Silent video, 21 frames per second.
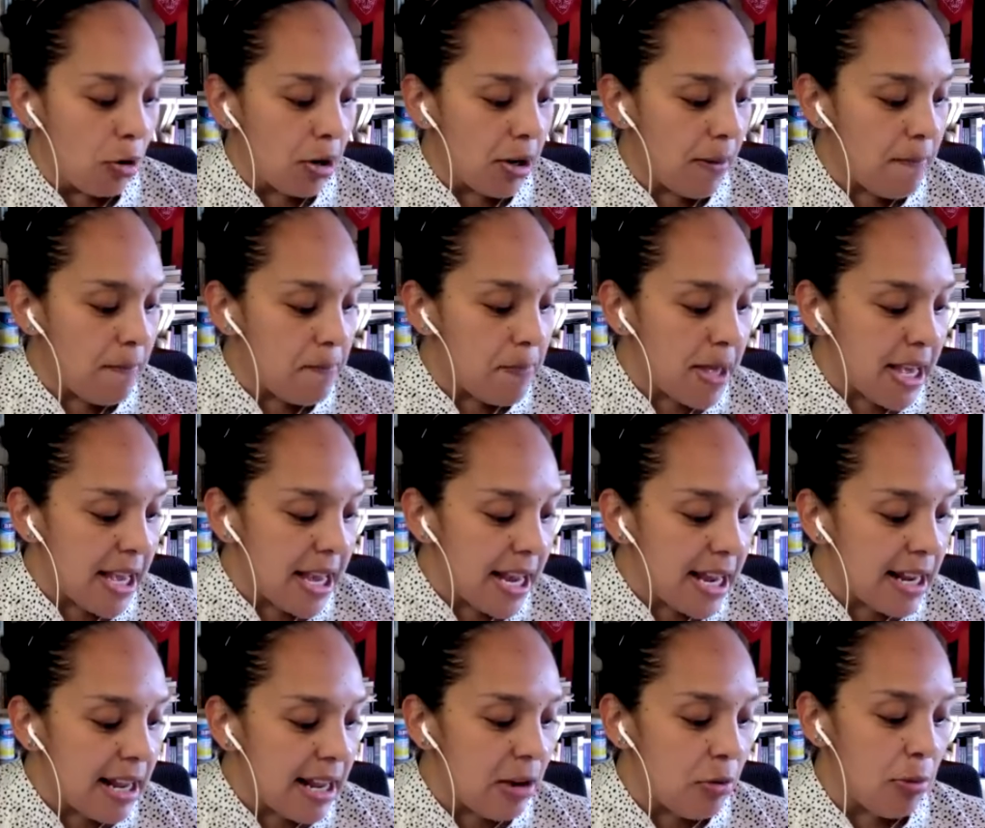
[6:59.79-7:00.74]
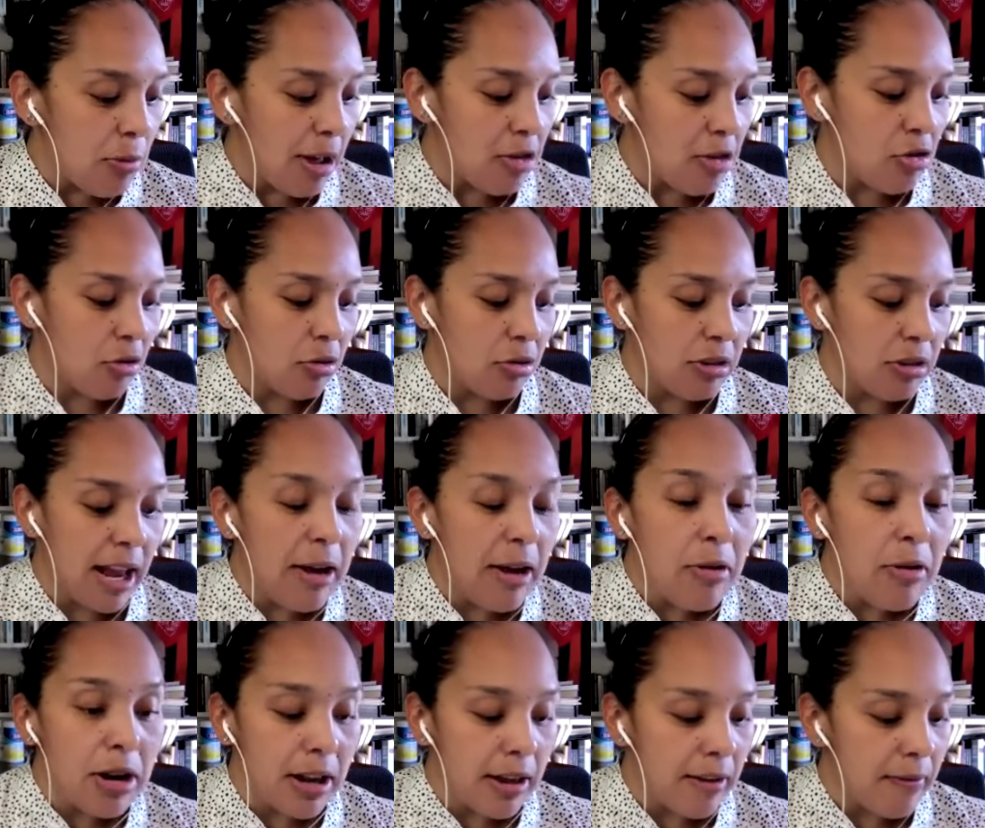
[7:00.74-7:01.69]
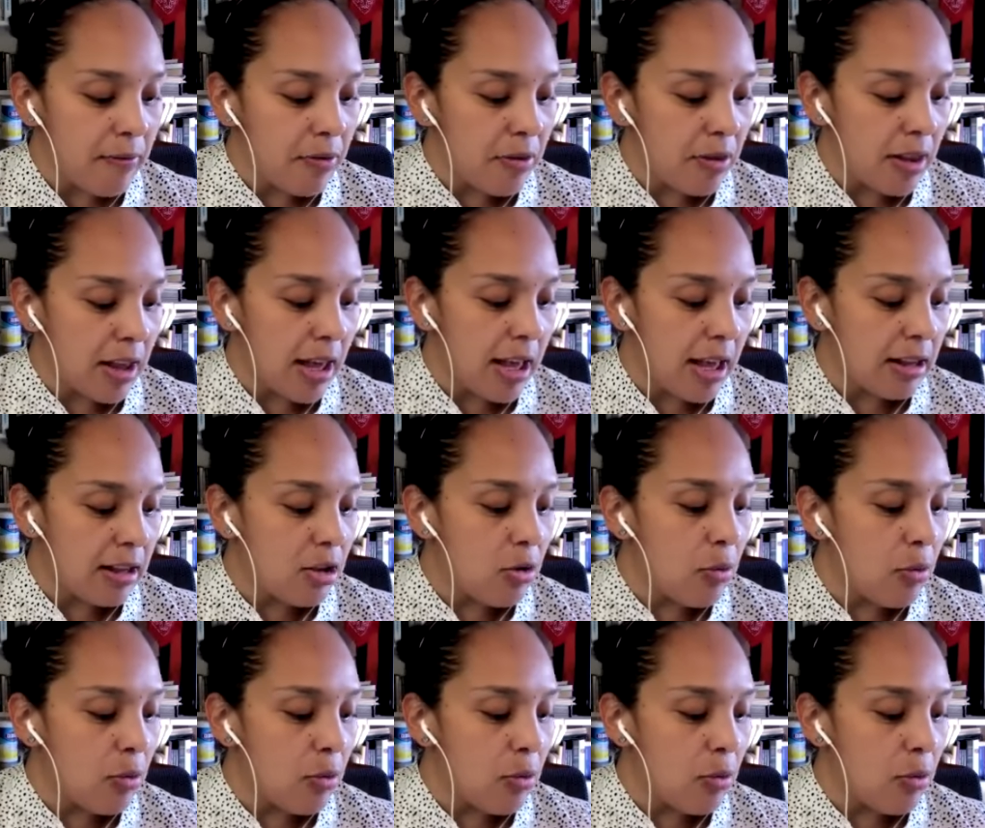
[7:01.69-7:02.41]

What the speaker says: for competing racial narratives in